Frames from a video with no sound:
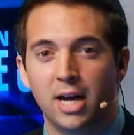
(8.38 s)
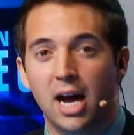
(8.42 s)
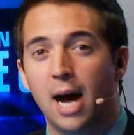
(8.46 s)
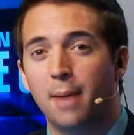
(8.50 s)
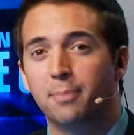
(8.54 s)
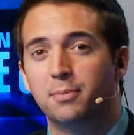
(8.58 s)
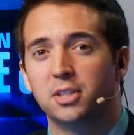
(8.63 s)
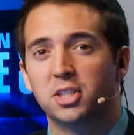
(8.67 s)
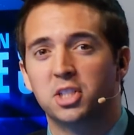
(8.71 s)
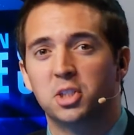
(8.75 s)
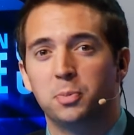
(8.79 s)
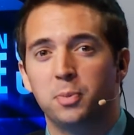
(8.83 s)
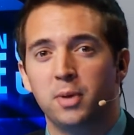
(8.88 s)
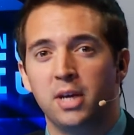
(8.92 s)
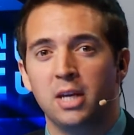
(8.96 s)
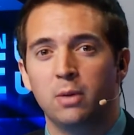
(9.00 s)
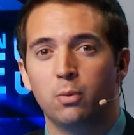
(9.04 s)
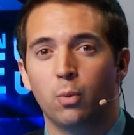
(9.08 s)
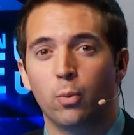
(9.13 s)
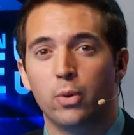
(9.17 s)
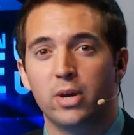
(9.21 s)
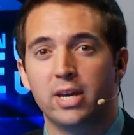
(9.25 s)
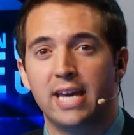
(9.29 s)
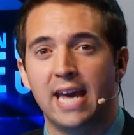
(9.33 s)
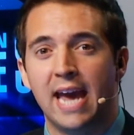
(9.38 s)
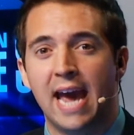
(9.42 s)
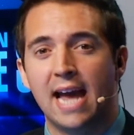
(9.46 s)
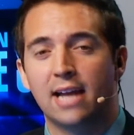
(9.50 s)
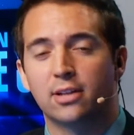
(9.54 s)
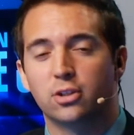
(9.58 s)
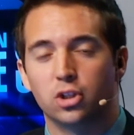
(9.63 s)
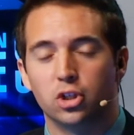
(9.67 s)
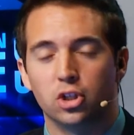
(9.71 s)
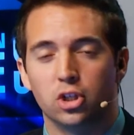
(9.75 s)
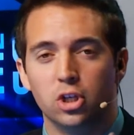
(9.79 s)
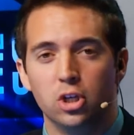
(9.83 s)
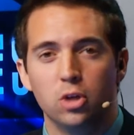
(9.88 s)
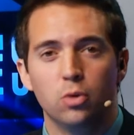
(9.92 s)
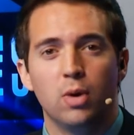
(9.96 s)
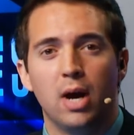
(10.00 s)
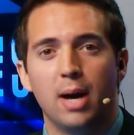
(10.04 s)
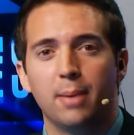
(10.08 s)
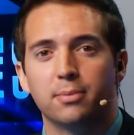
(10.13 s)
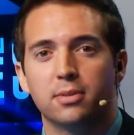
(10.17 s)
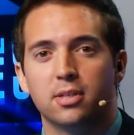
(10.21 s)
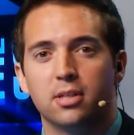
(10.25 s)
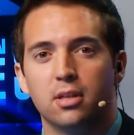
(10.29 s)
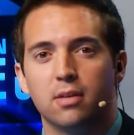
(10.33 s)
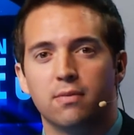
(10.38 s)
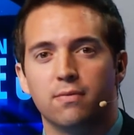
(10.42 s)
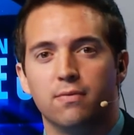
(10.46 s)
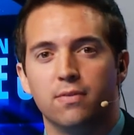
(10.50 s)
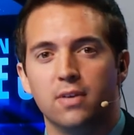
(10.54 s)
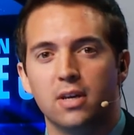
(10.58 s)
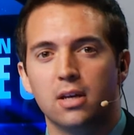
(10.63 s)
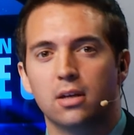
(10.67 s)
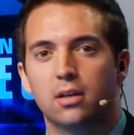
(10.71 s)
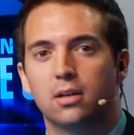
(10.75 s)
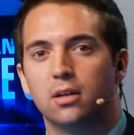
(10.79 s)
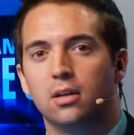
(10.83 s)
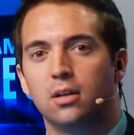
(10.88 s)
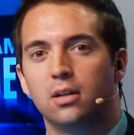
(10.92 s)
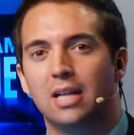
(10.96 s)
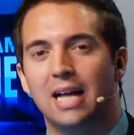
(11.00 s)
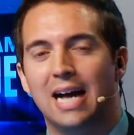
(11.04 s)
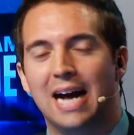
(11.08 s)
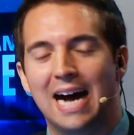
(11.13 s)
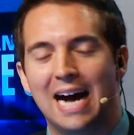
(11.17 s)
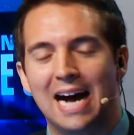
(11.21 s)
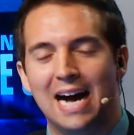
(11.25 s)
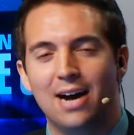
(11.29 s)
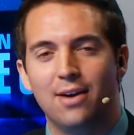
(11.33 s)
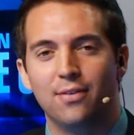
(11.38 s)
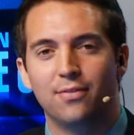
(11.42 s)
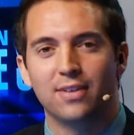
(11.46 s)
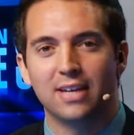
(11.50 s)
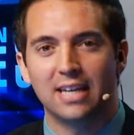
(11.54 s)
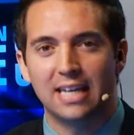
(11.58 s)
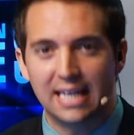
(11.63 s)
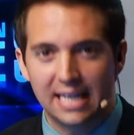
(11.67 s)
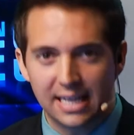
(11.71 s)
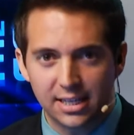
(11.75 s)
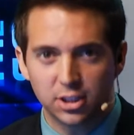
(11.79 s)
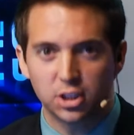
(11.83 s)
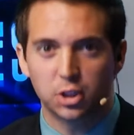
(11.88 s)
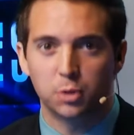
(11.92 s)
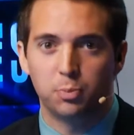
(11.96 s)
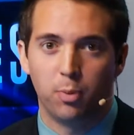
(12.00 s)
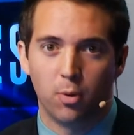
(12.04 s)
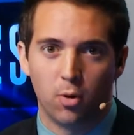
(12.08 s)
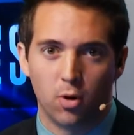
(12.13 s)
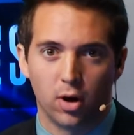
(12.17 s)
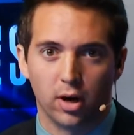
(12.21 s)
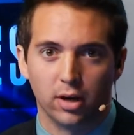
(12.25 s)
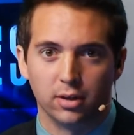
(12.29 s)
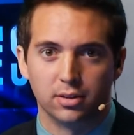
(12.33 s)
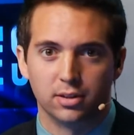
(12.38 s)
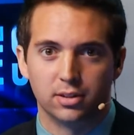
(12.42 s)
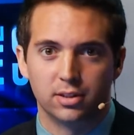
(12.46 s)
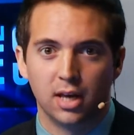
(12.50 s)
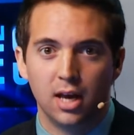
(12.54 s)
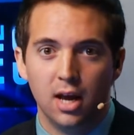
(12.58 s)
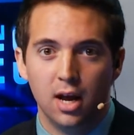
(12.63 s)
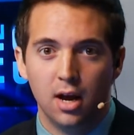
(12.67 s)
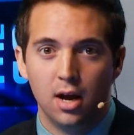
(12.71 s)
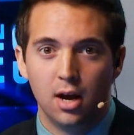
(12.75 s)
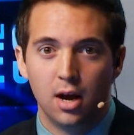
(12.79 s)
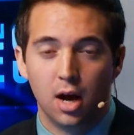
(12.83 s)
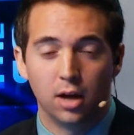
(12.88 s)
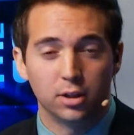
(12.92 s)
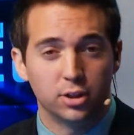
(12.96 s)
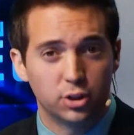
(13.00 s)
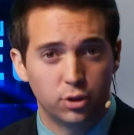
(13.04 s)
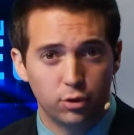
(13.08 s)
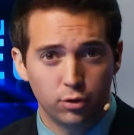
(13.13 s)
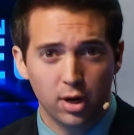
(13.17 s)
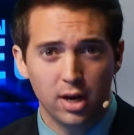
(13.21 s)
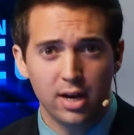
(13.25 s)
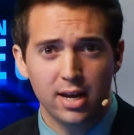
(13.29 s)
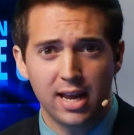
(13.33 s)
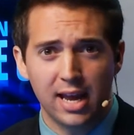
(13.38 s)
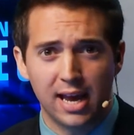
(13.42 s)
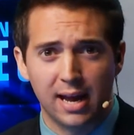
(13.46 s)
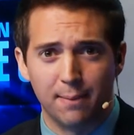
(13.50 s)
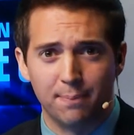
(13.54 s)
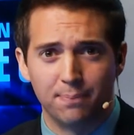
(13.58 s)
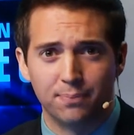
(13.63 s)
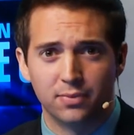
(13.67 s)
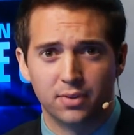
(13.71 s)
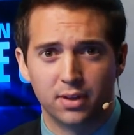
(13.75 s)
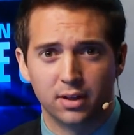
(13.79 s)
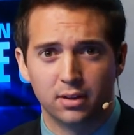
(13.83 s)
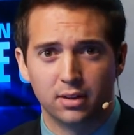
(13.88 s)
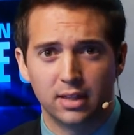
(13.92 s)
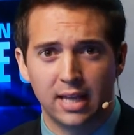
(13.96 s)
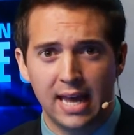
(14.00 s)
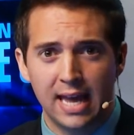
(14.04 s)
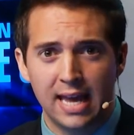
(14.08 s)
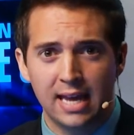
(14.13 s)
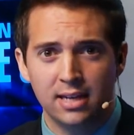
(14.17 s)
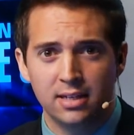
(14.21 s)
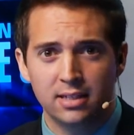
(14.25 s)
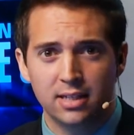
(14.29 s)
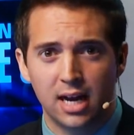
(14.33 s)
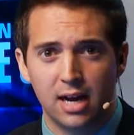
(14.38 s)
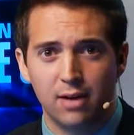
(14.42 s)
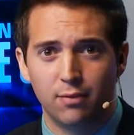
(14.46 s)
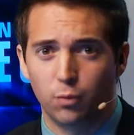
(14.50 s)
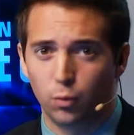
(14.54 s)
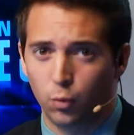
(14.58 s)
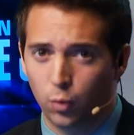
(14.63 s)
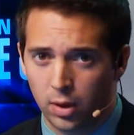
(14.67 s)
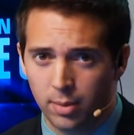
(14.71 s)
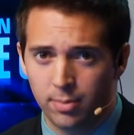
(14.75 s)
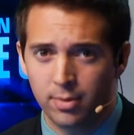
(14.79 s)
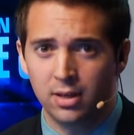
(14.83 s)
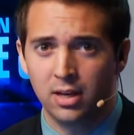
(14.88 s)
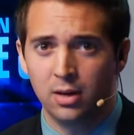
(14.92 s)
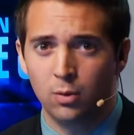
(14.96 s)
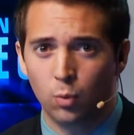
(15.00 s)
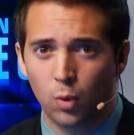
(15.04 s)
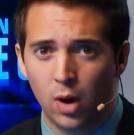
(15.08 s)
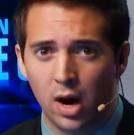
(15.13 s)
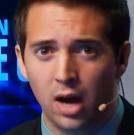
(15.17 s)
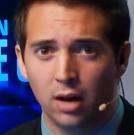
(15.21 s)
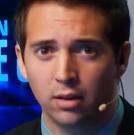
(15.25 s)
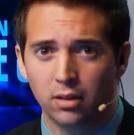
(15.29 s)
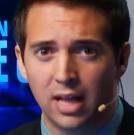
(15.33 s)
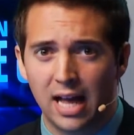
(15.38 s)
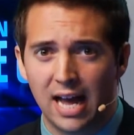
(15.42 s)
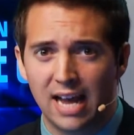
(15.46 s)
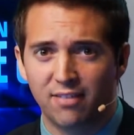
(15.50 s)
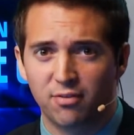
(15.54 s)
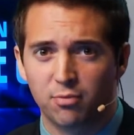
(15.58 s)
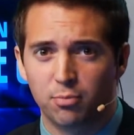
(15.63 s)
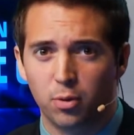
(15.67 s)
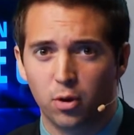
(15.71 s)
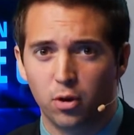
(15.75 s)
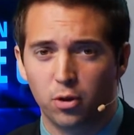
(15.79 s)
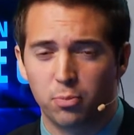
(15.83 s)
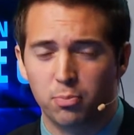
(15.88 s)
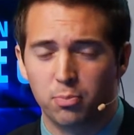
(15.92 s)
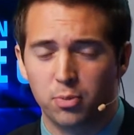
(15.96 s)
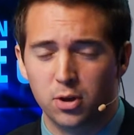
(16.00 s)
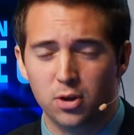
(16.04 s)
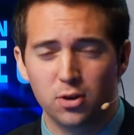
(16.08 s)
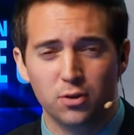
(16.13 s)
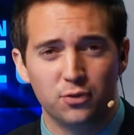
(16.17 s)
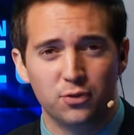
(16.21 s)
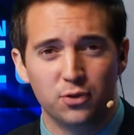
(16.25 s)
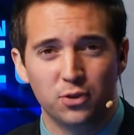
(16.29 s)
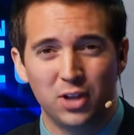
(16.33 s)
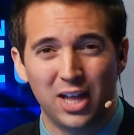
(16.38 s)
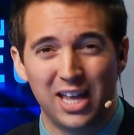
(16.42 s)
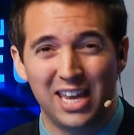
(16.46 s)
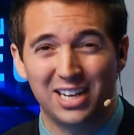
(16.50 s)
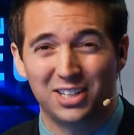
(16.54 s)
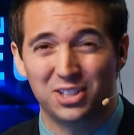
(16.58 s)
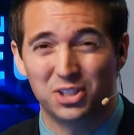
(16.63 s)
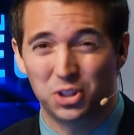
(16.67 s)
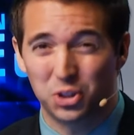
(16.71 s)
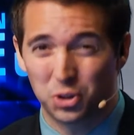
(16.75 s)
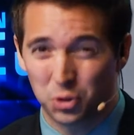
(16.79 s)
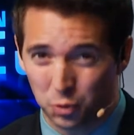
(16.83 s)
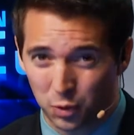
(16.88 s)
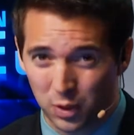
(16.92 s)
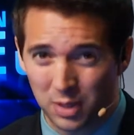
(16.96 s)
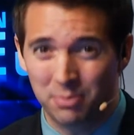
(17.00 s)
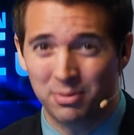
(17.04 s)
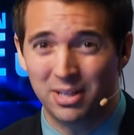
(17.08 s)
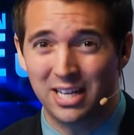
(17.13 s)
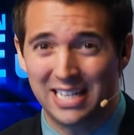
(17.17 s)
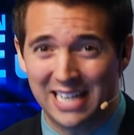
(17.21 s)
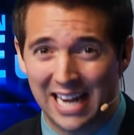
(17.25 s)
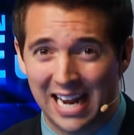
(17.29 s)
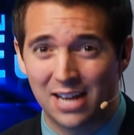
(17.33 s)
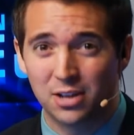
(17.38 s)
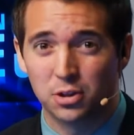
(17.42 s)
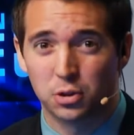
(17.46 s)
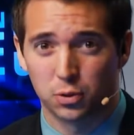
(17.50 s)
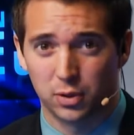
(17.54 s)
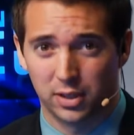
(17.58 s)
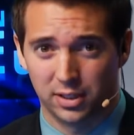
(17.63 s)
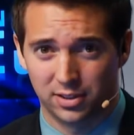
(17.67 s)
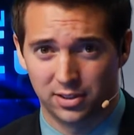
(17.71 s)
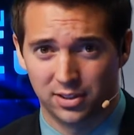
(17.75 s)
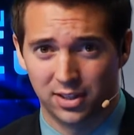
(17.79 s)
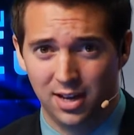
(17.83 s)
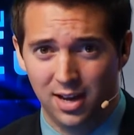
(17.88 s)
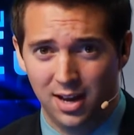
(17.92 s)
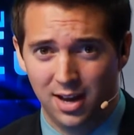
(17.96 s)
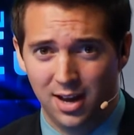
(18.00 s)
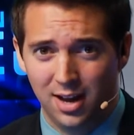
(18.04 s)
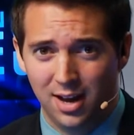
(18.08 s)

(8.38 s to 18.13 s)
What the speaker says: to Up to Speed, where we catch you up to the vehicle of esports. Australia, the land of women and wildlife, both beautiful and extremely dangerous.